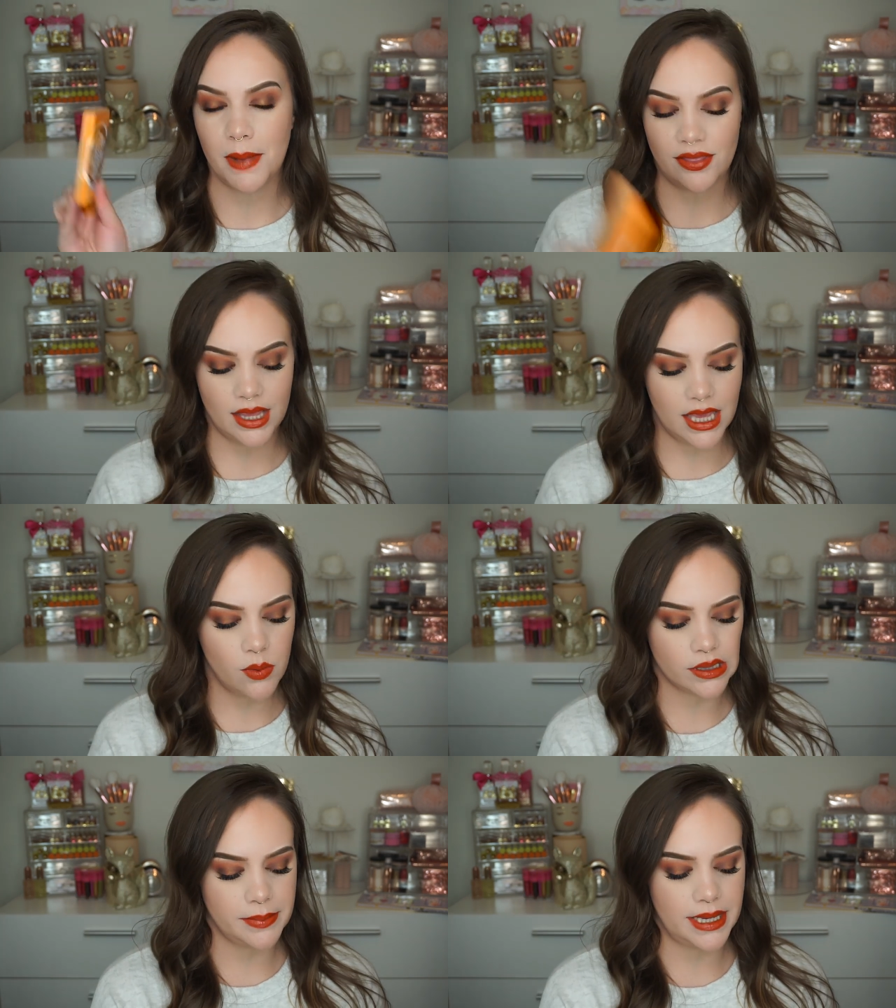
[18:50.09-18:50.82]
I think it
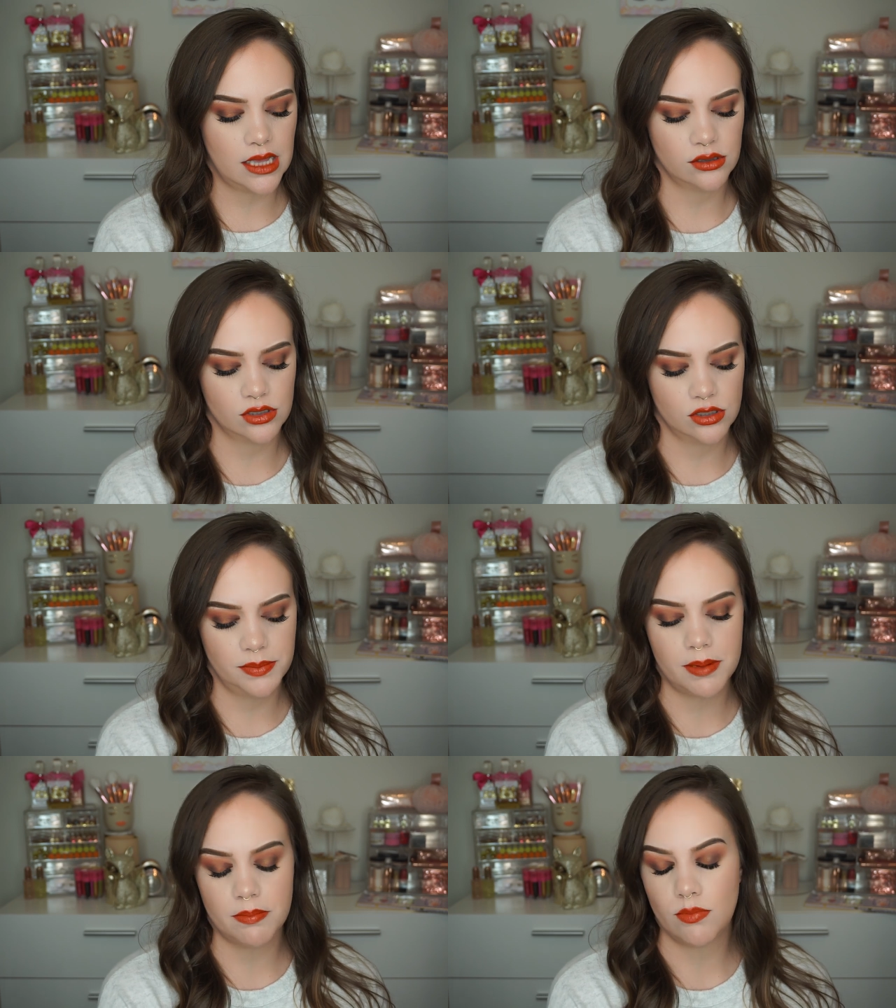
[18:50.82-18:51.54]
would be a little
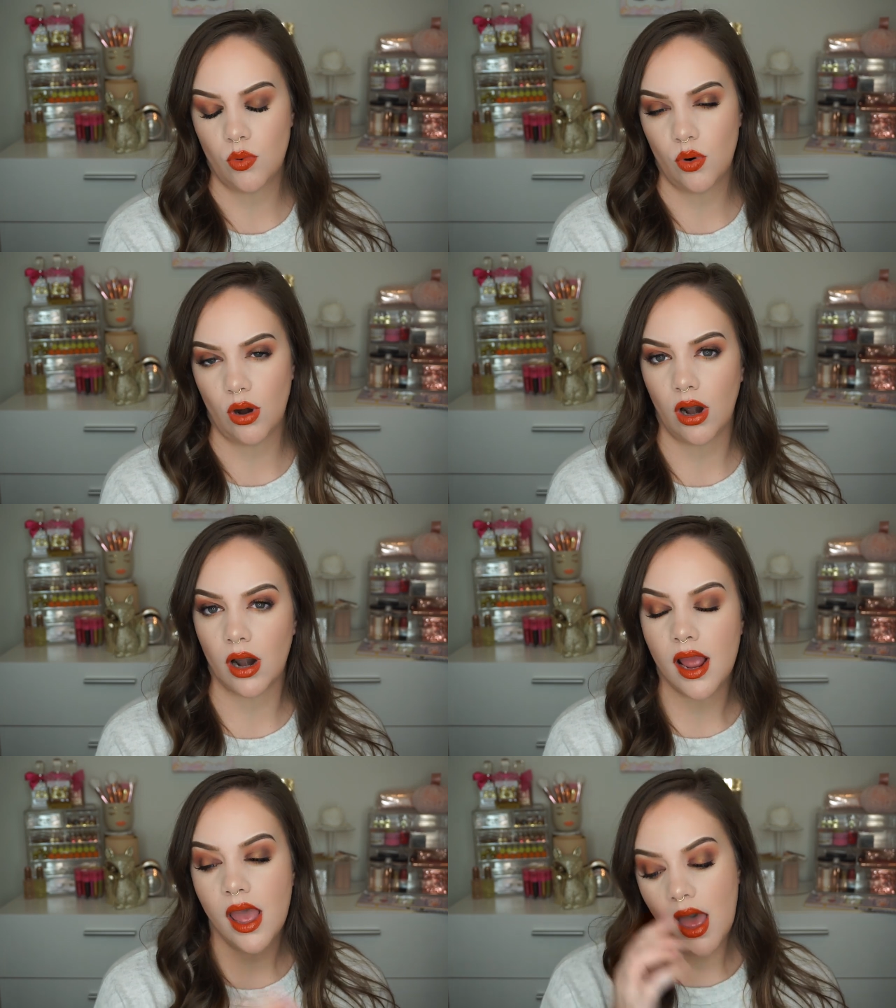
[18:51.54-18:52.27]
bit
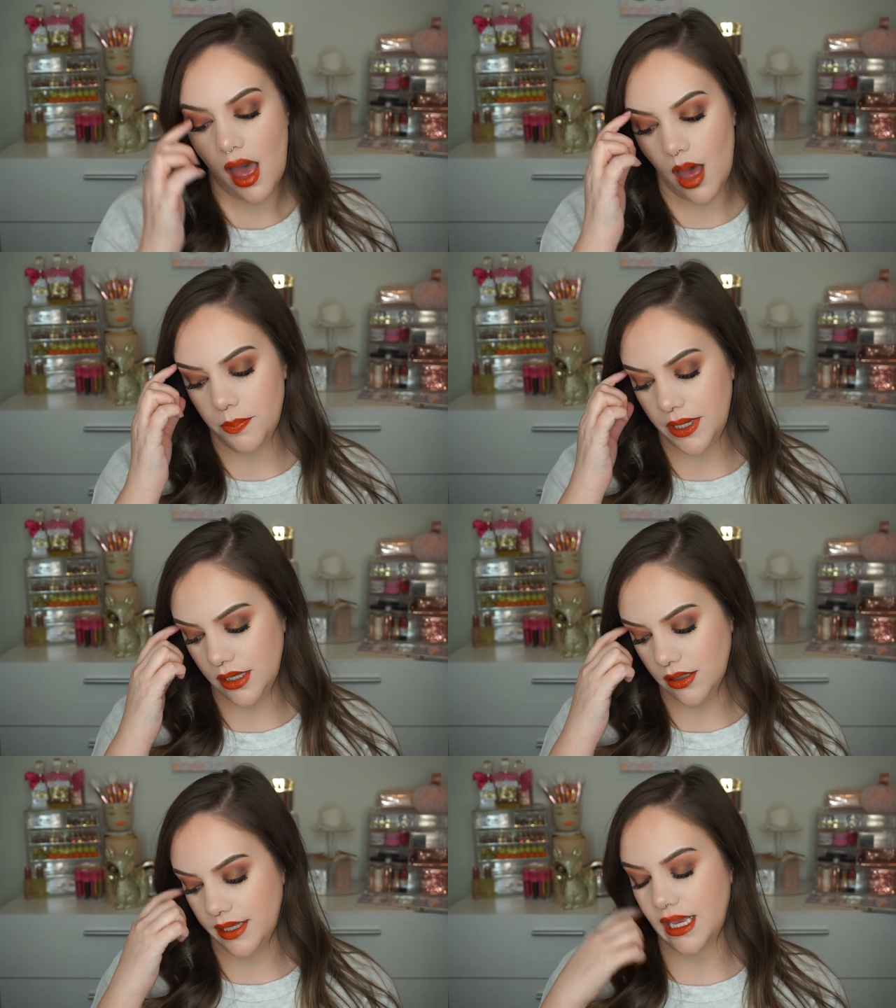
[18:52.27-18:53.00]
more
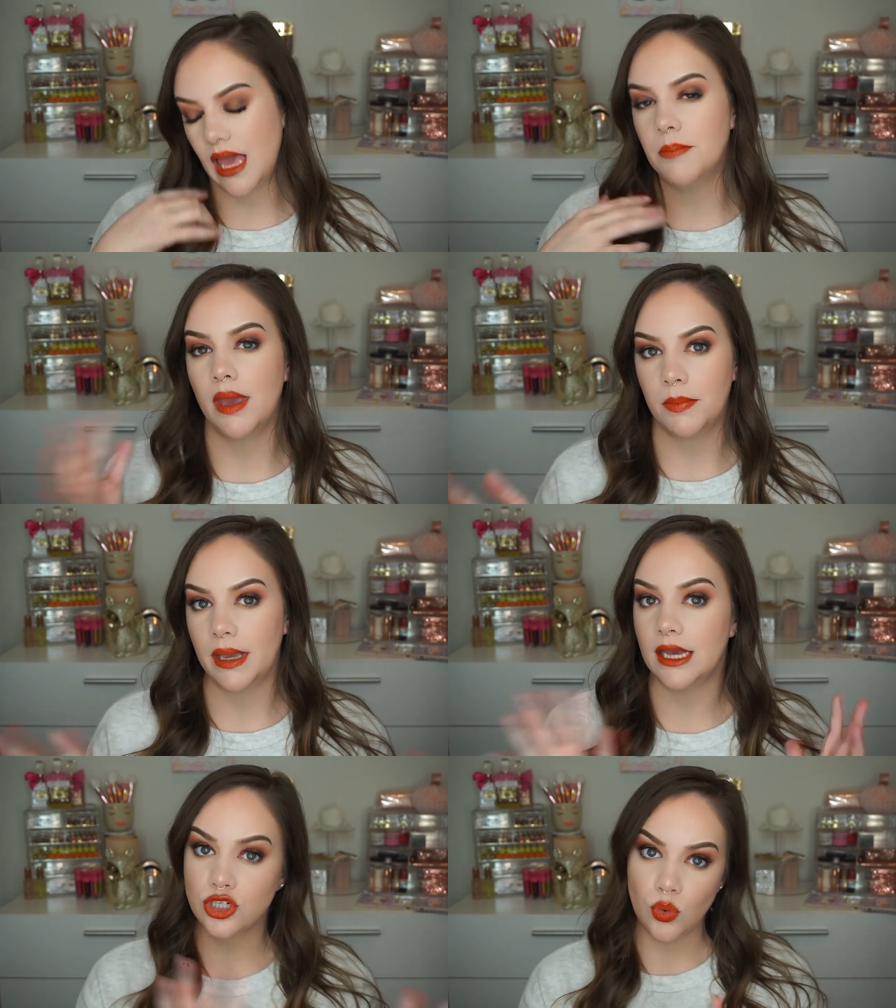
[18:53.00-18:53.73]
appealing at
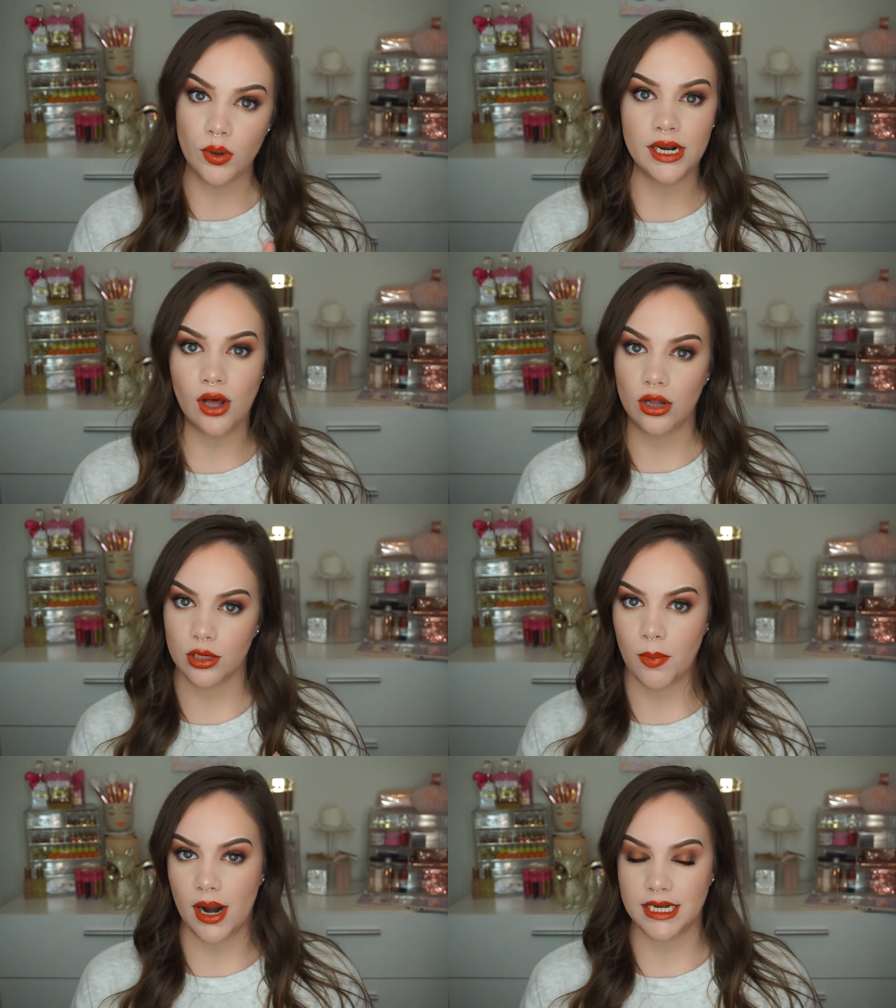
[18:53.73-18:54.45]
maybe a
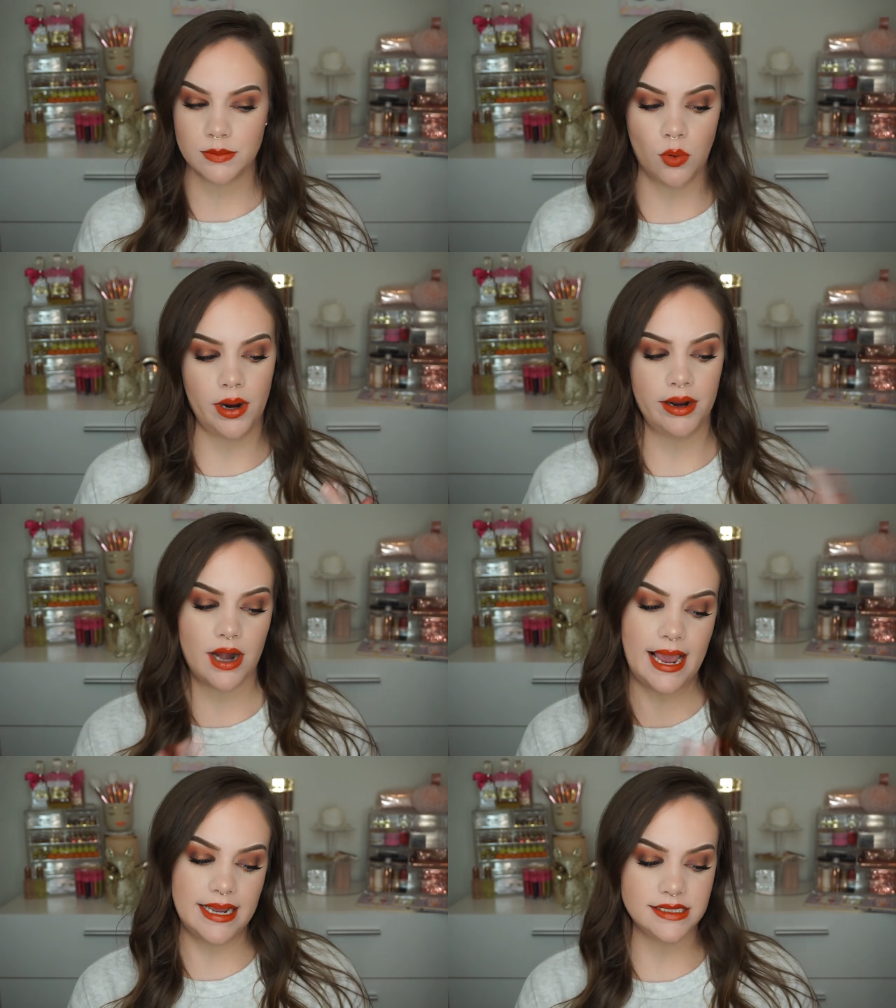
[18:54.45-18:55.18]
$20 price
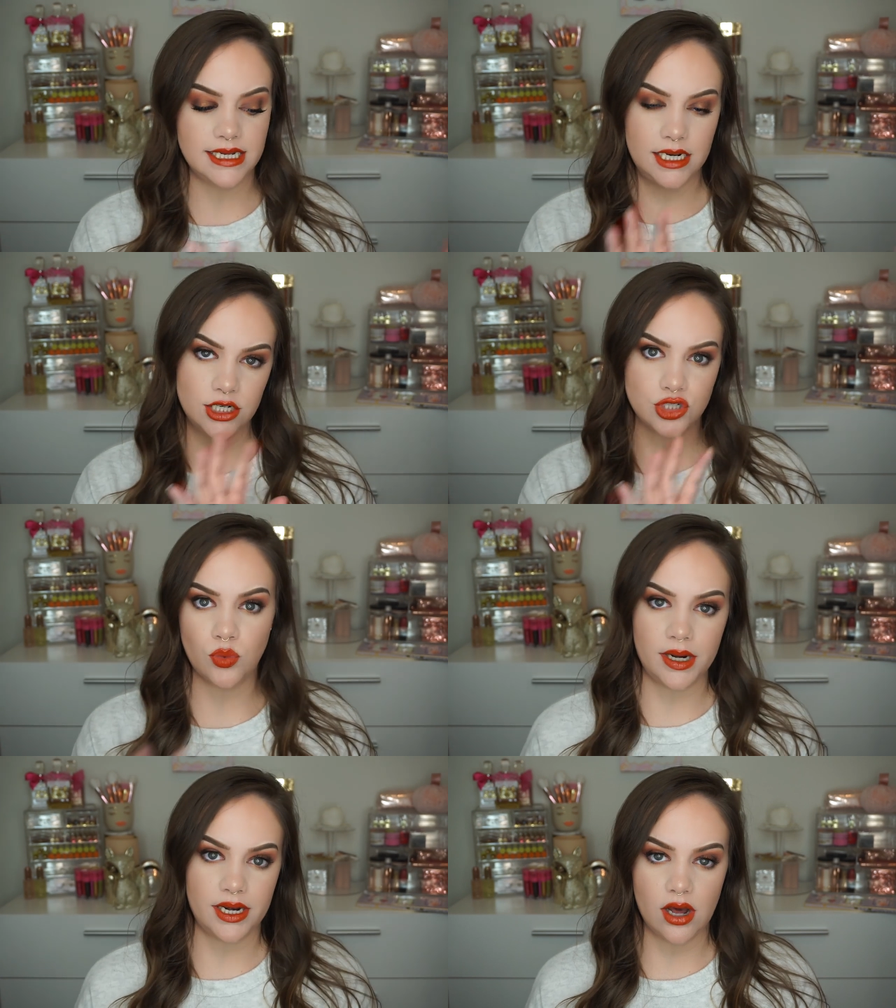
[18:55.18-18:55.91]
point, 18 to
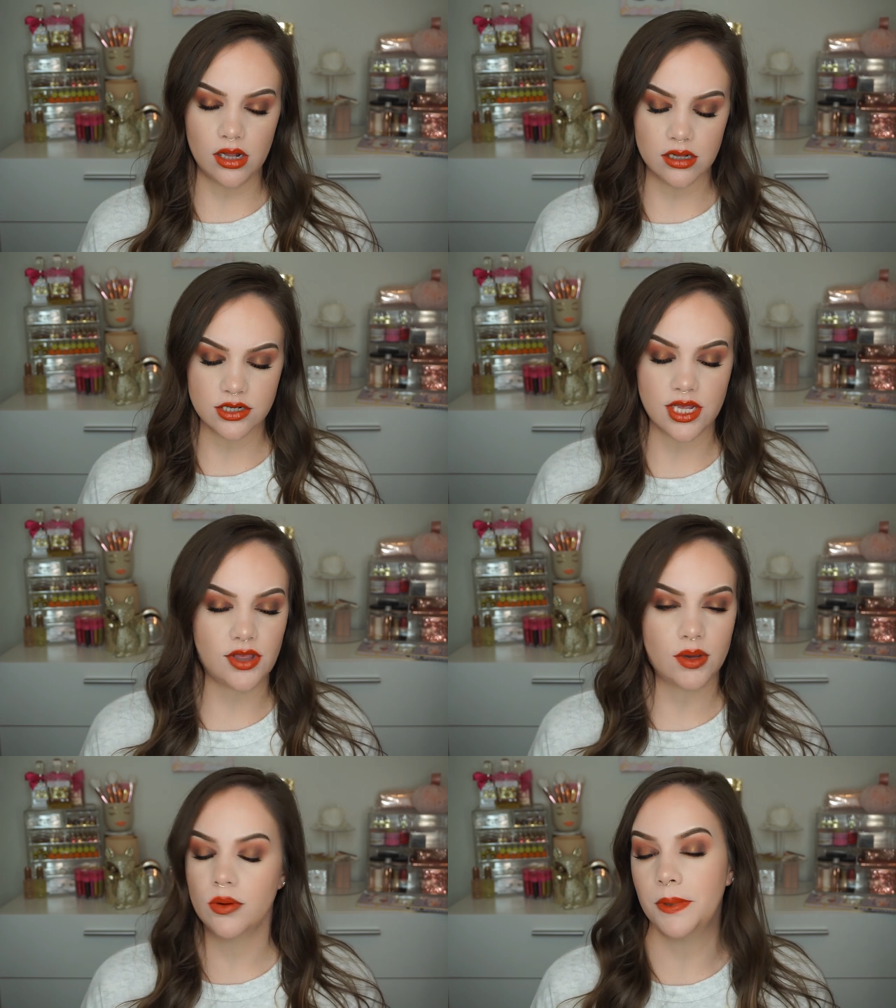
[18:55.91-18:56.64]
$20 I
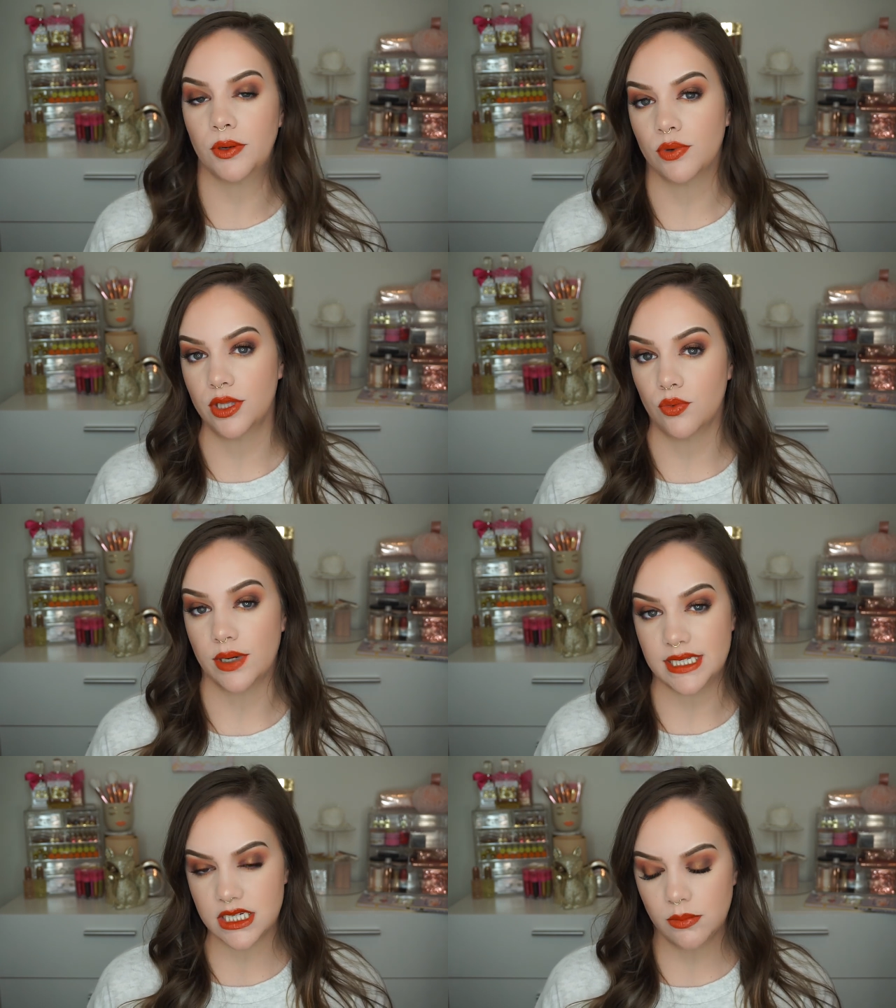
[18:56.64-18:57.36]
think would be really
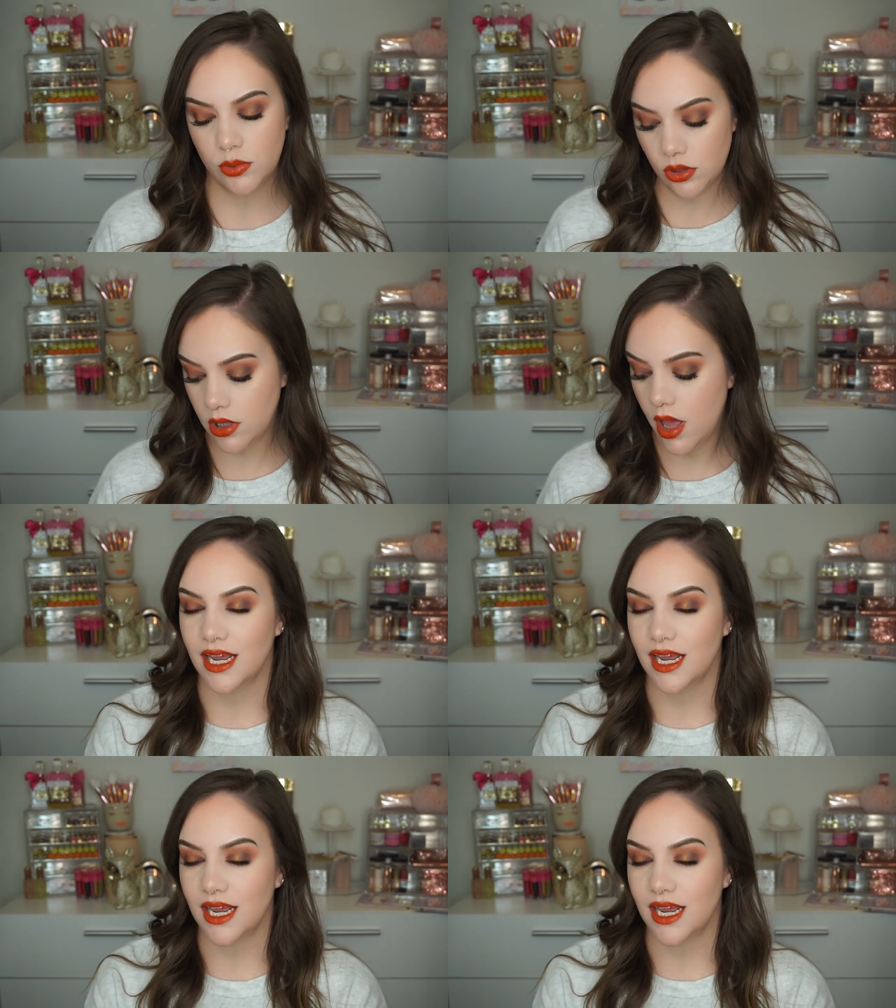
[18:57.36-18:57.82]
reasonable.